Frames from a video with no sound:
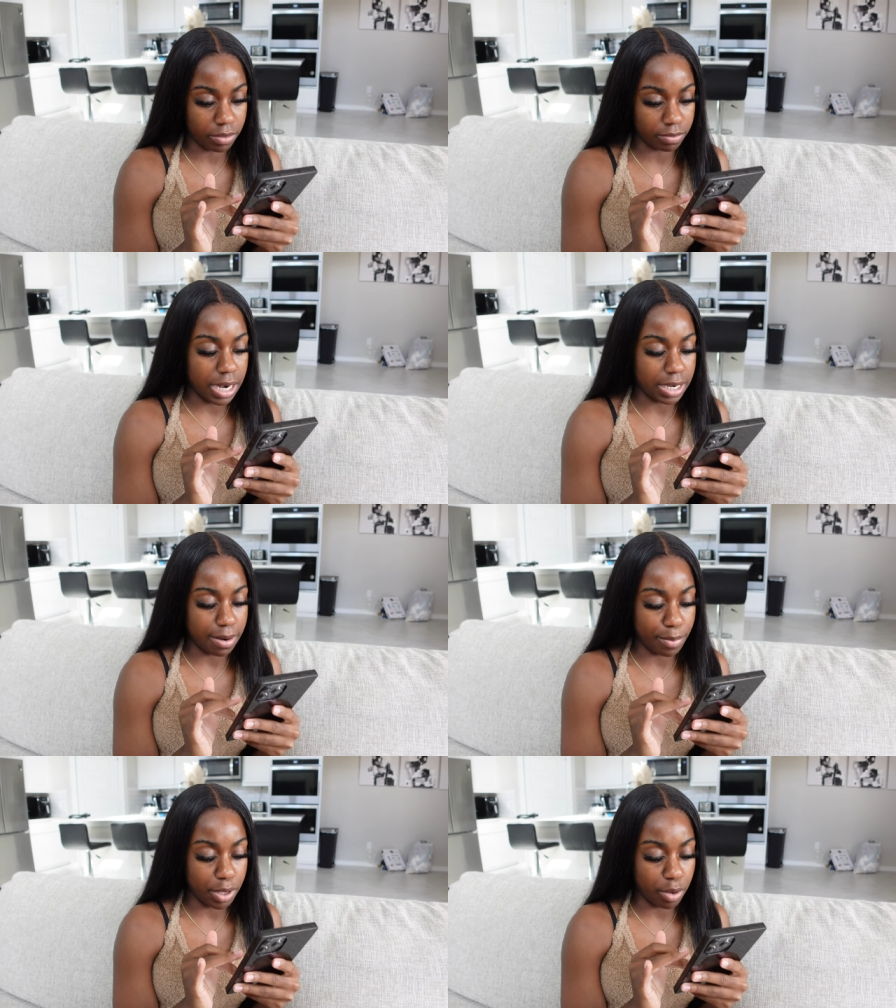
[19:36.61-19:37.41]
And I need
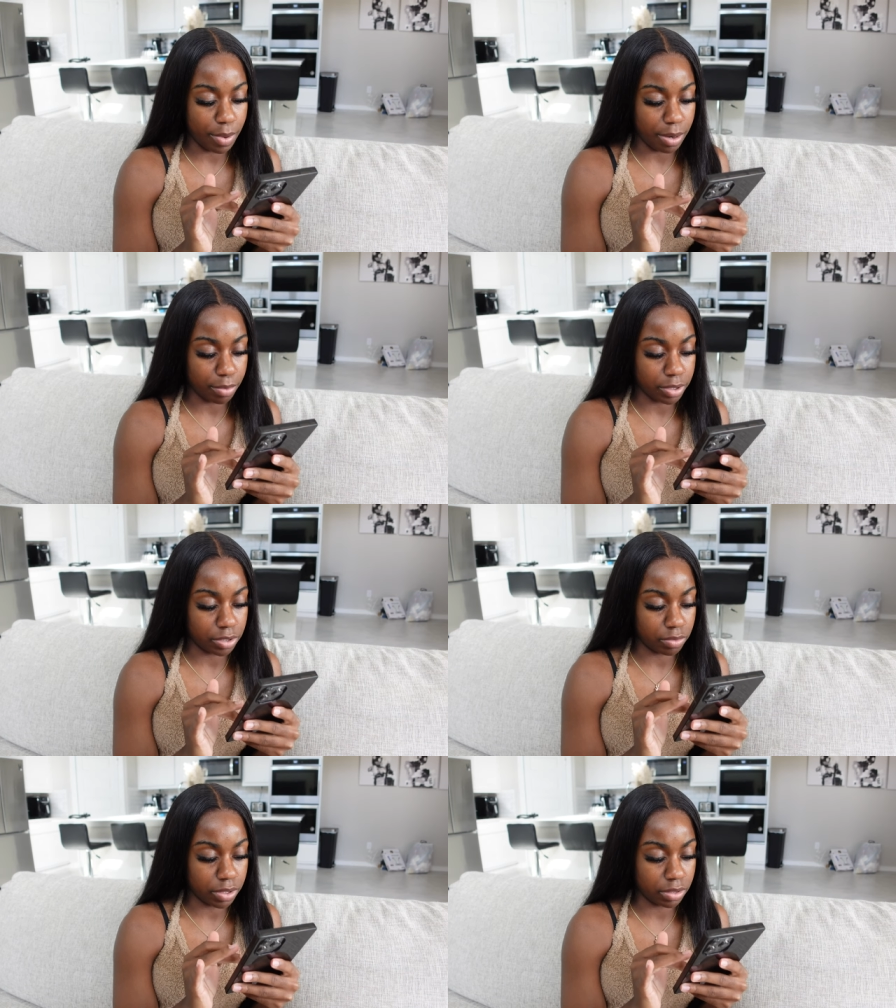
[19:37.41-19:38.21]
a bell pepper
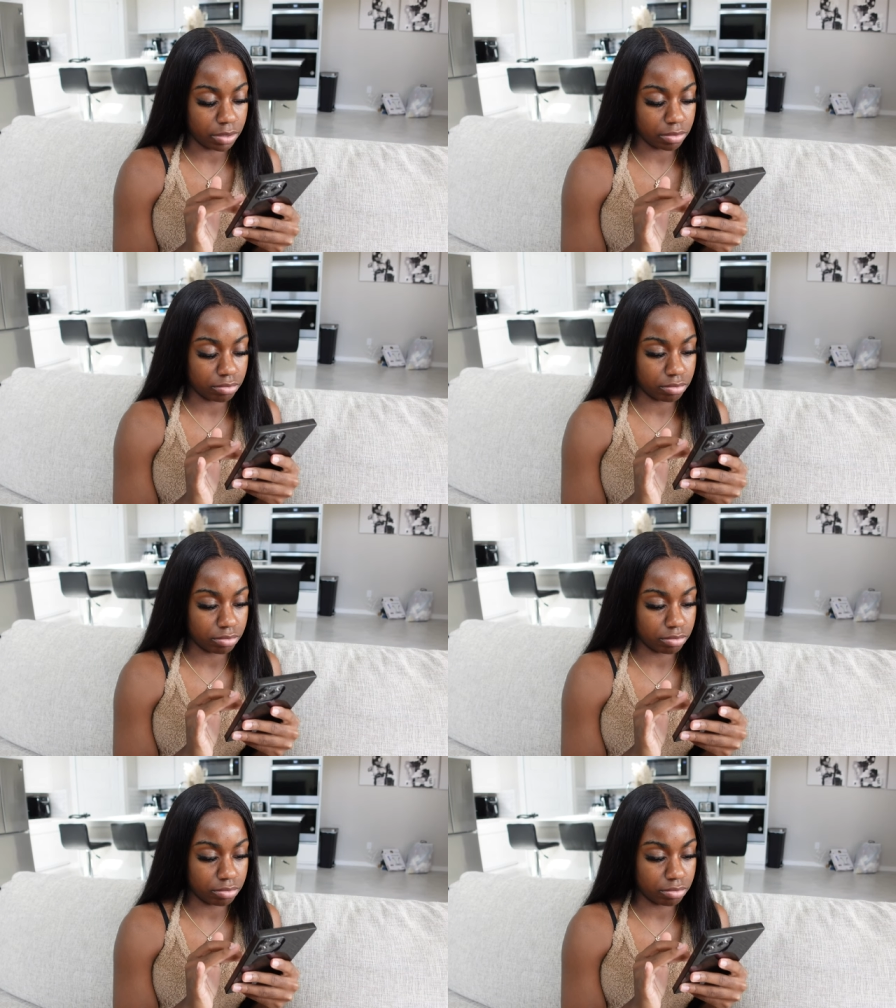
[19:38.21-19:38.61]
as well.